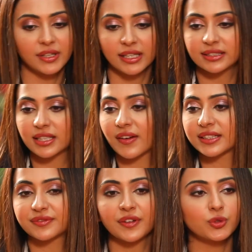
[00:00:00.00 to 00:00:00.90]
release
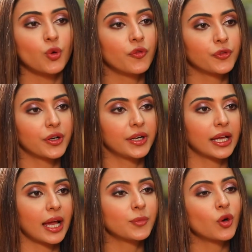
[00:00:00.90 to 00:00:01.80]
that, if I have to go for a
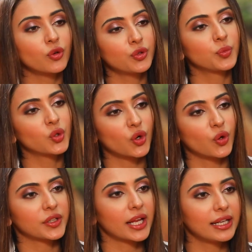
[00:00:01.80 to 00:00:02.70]
day, I'm not going to book
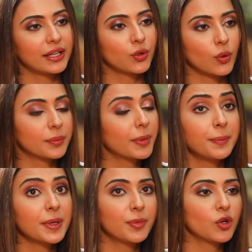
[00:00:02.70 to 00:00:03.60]
a hotel and go. And
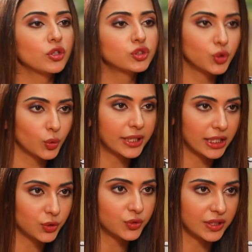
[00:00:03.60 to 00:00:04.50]
then people also don't
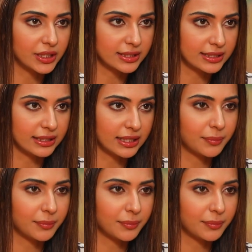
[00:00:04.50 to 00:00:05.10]
take you seriously.